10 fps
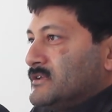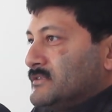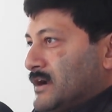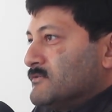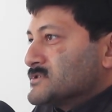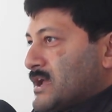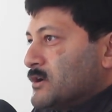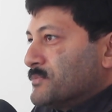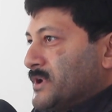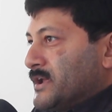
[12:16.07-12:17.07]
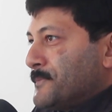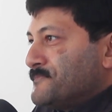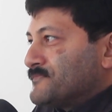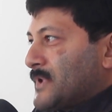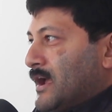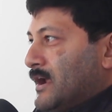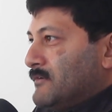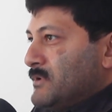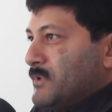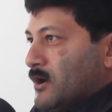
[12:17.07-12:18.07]
That was eye-opening. And
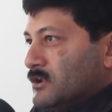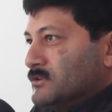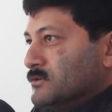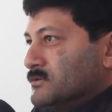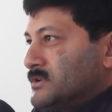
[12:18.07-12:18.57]
we may all know